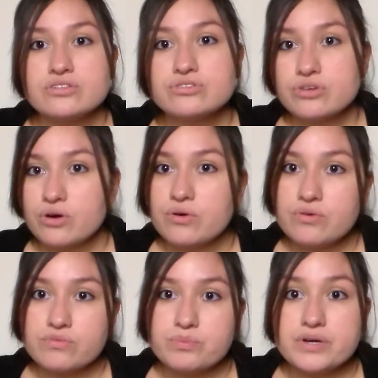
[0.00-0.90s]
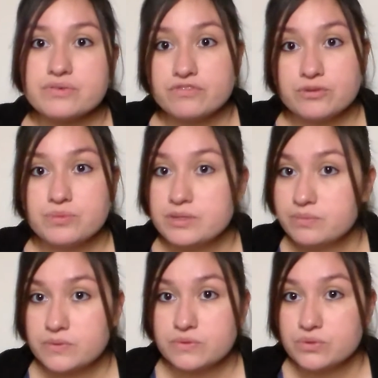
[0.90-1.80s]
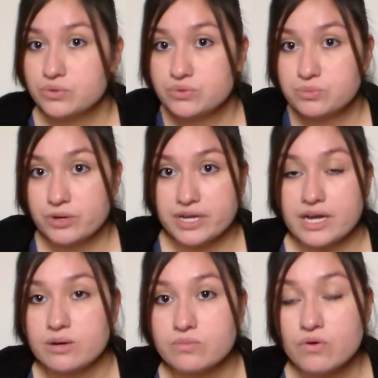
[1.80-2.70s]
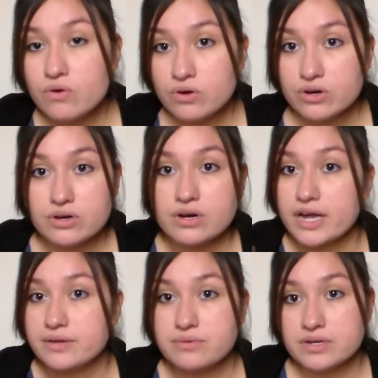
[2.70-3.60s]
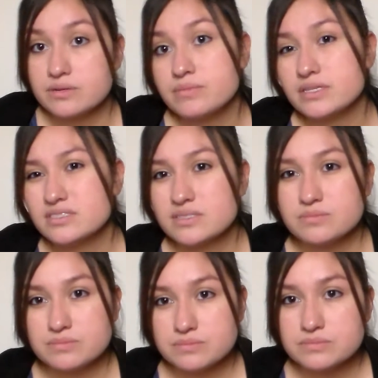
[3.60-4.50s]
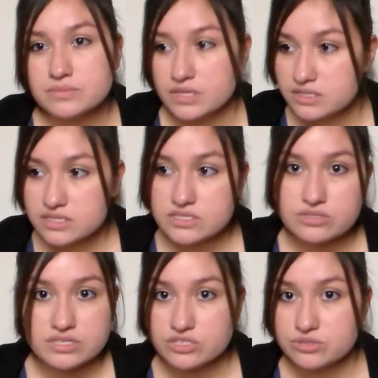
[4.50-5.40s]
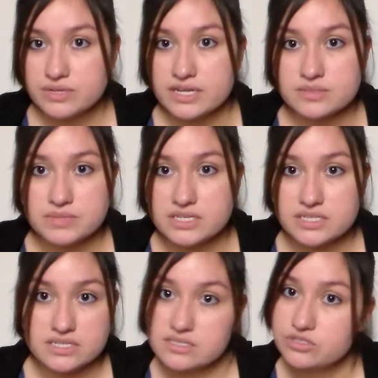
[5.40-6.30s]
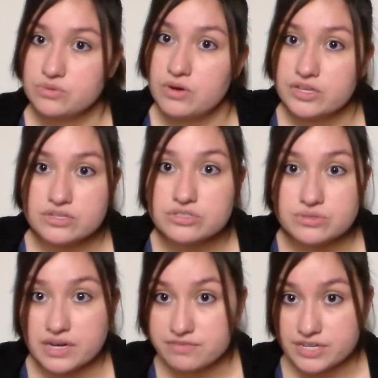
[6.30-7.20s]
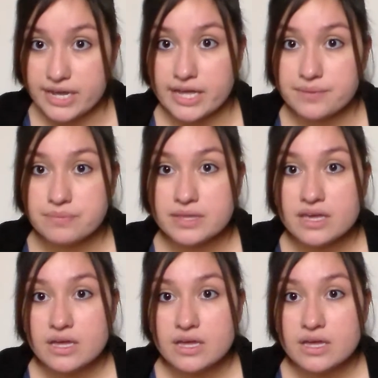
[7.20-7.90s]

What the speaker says: So, but for people who break out more, I'd recommend it. It says you can do it as many days as you want. You could do it every day.